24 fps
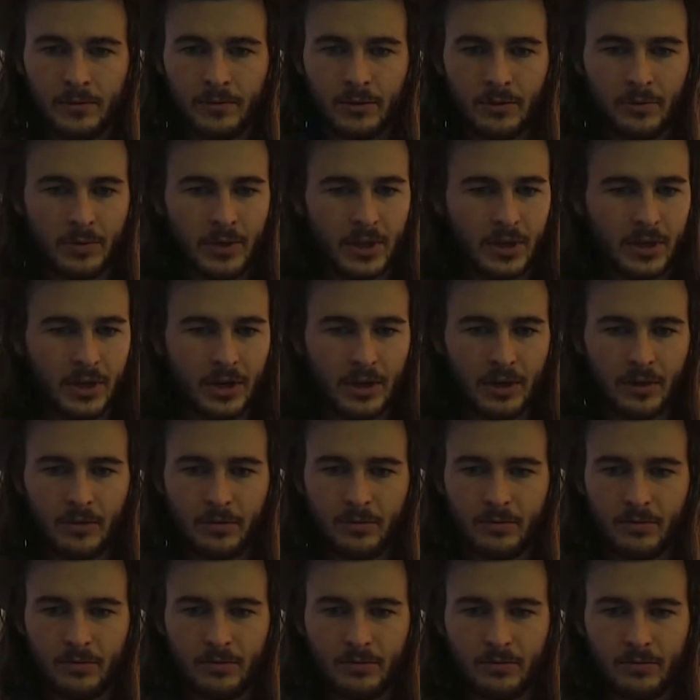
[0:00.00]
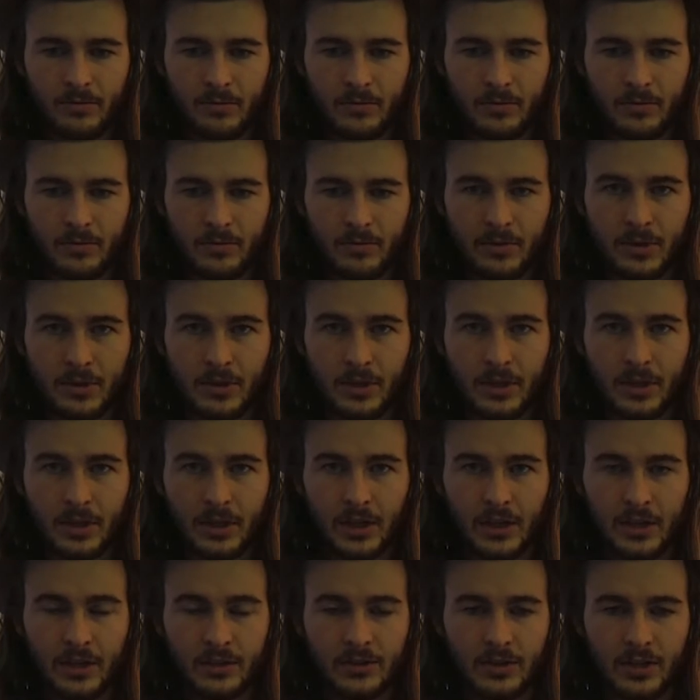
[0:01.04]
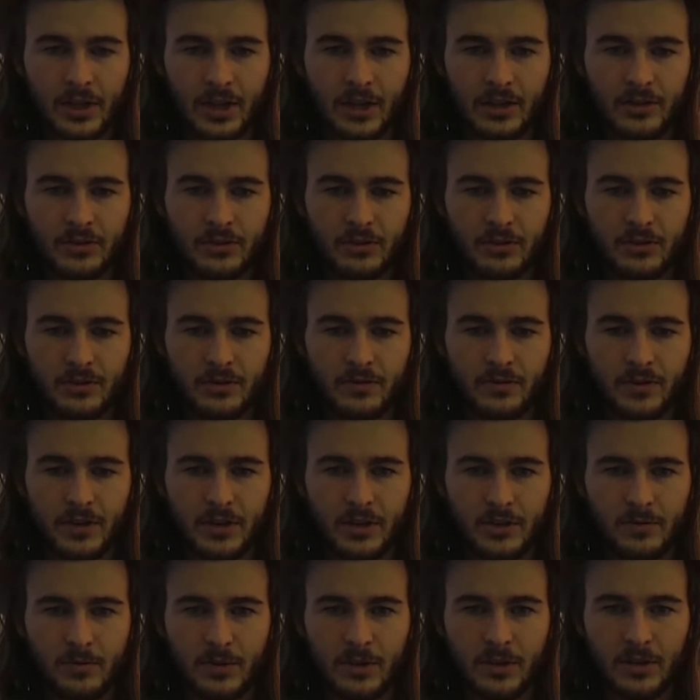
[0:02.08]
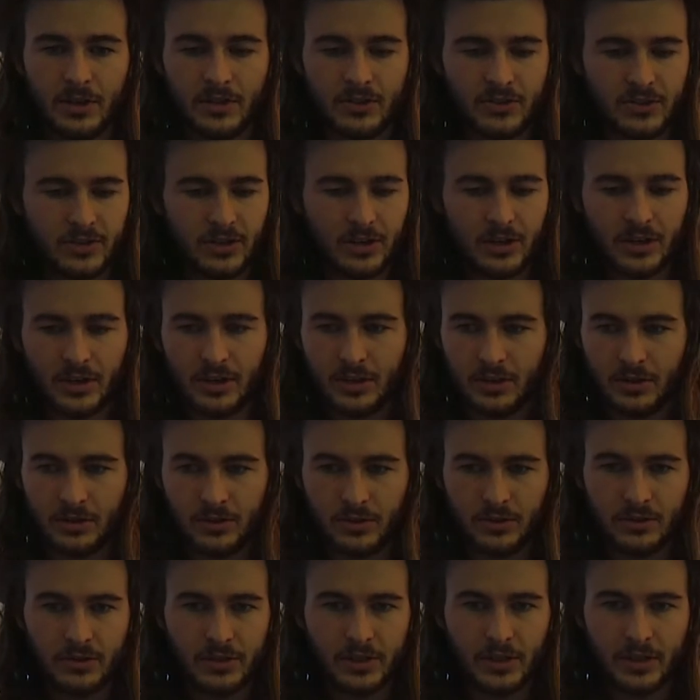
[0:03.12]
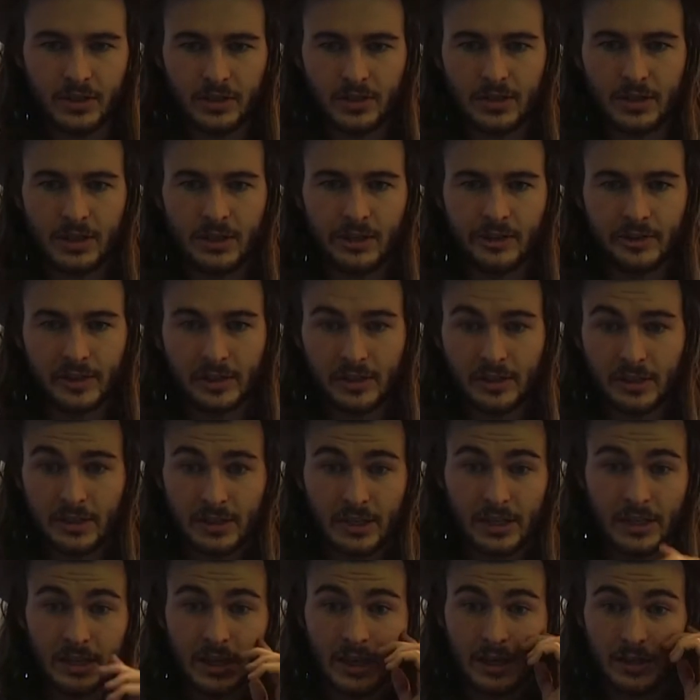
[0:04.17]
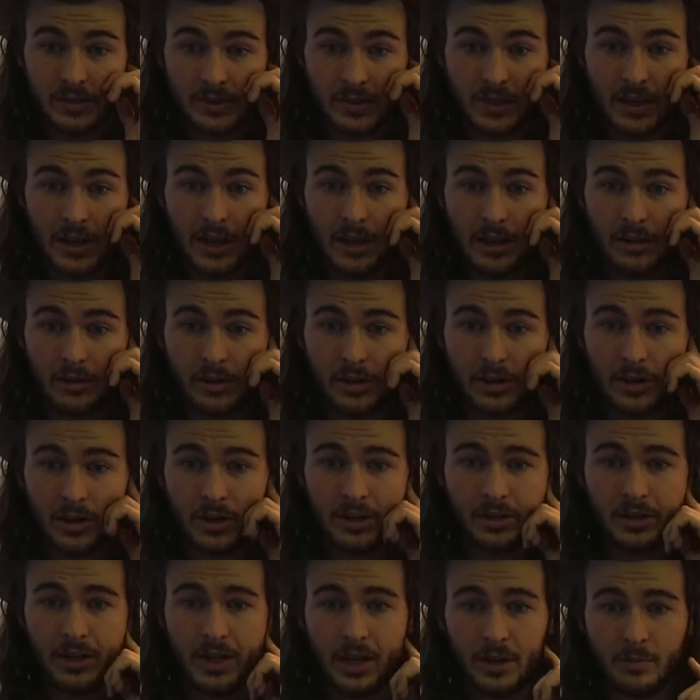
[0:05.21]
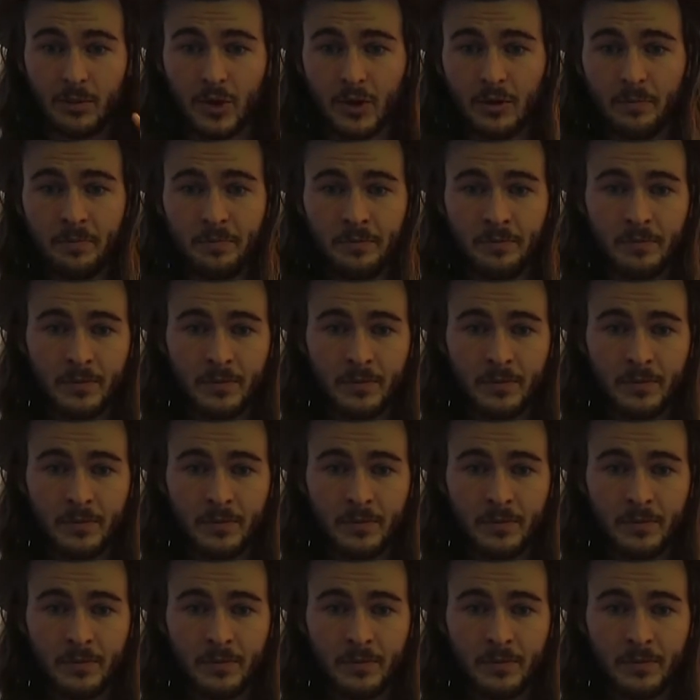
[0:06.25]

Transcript: from there, when I got into high school as a freshman, I started using a D- DSLR camera,